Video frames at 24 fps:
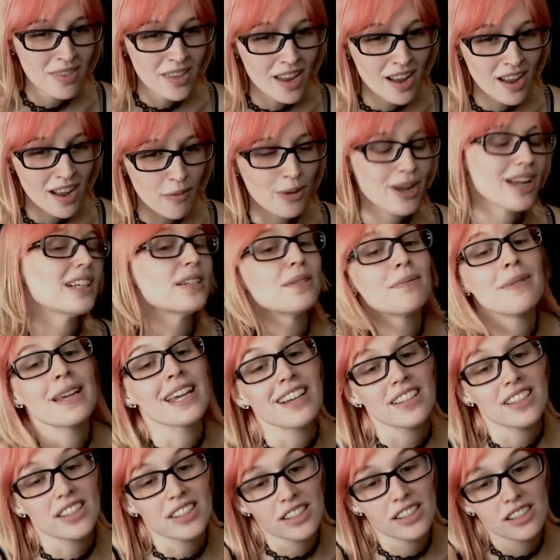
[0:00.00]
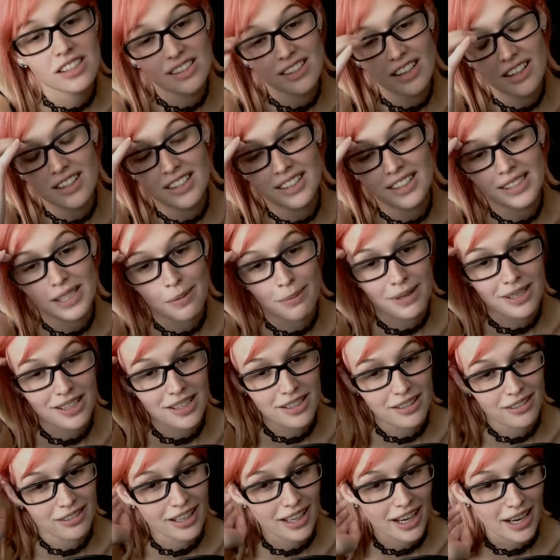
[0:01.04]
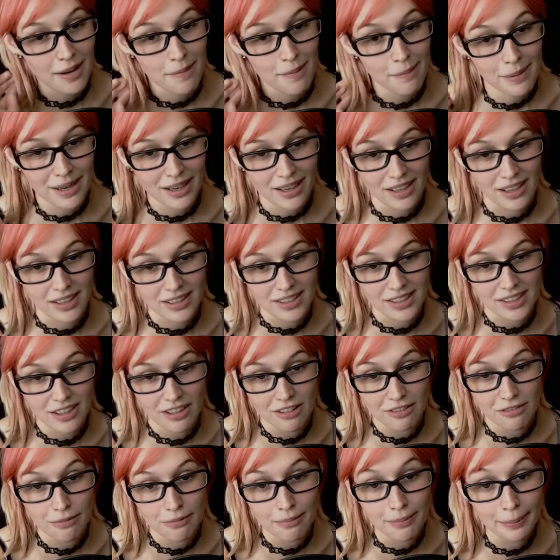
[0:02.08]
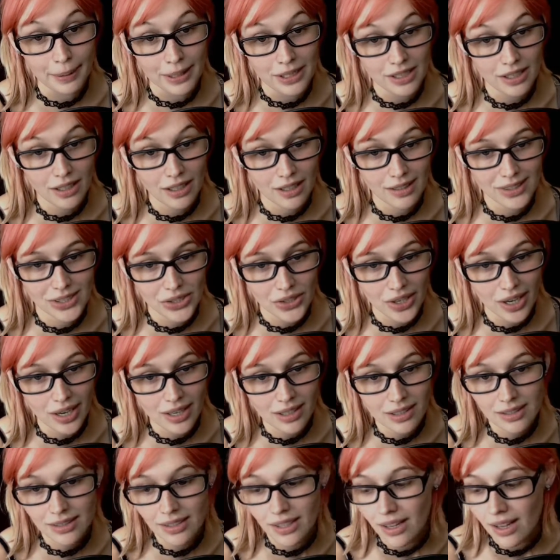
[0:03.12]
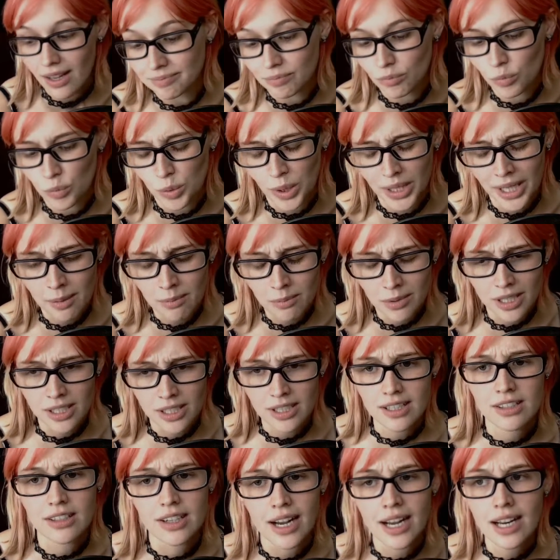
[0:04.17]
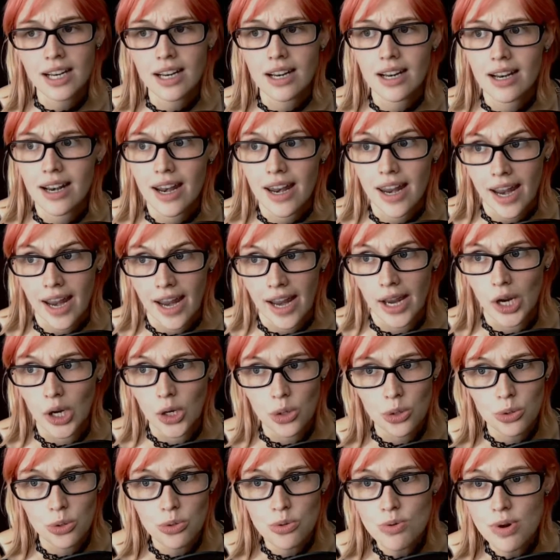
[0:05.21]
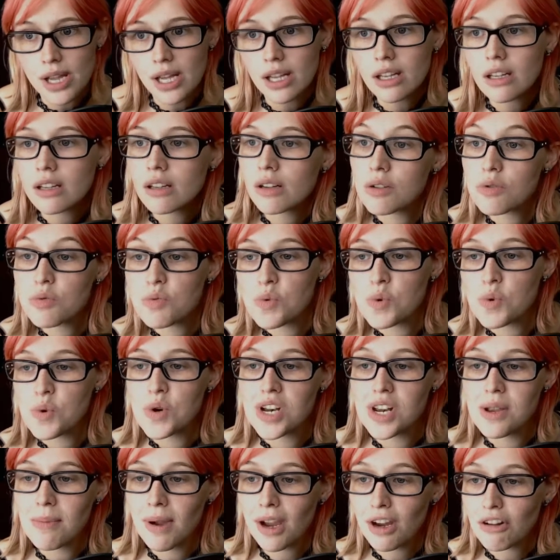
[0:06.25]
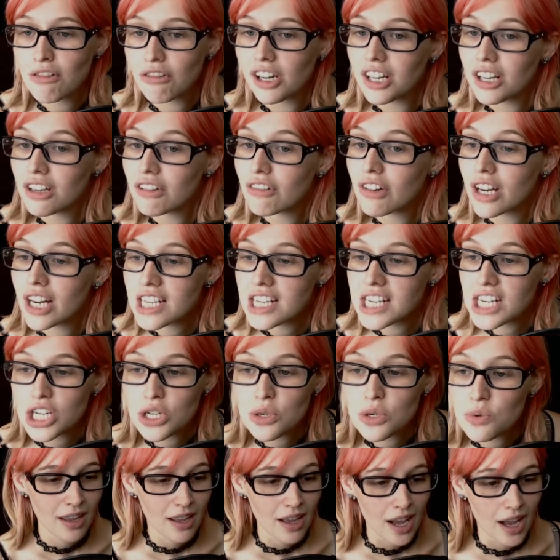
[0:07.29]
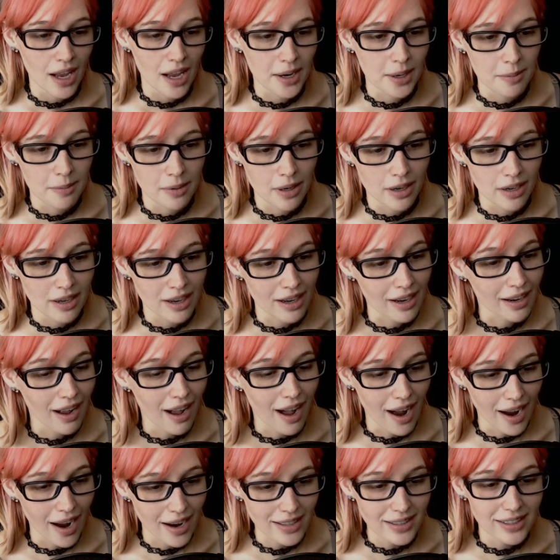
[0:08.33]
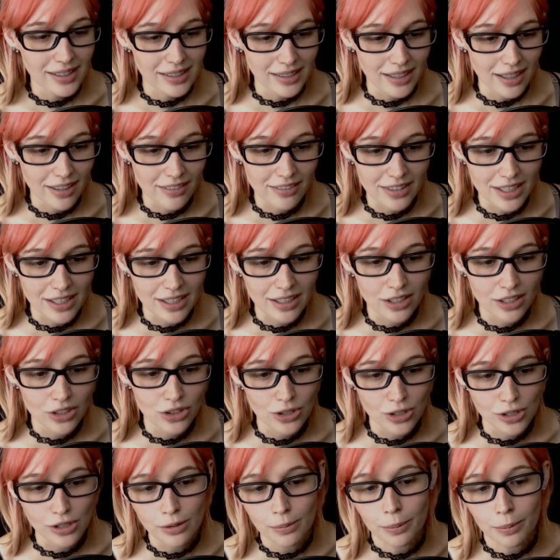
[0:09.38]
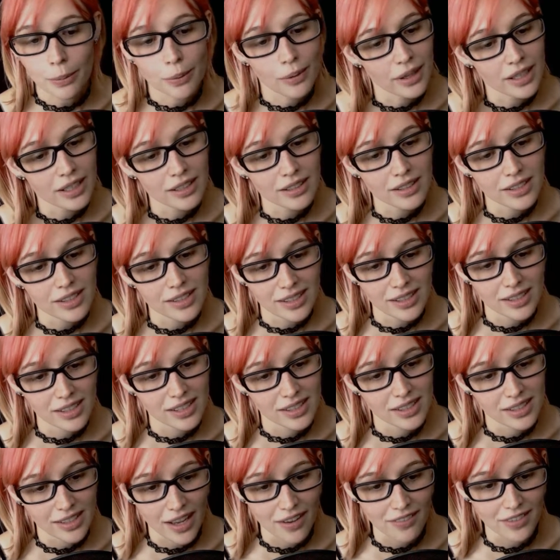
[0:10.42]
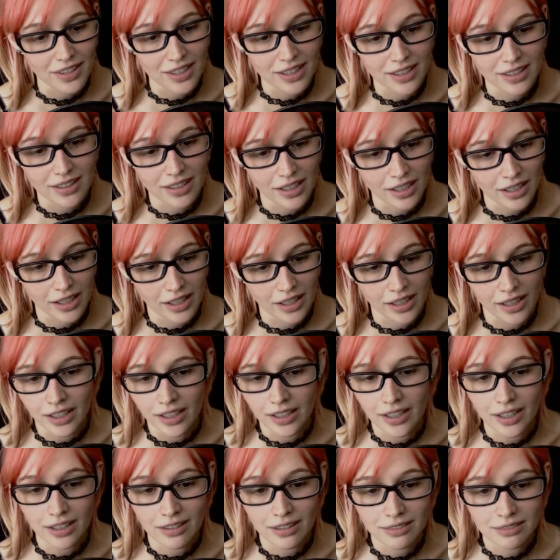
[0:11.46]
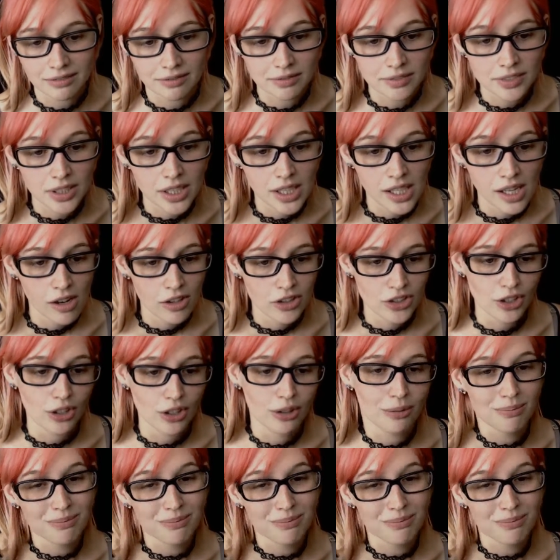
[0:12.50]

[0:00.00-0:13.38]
we had to make a decision on the CPU, again, because of budget constraints. What I'm running right now, what am I running right now? I am running an i7 2.67 gigahertz, so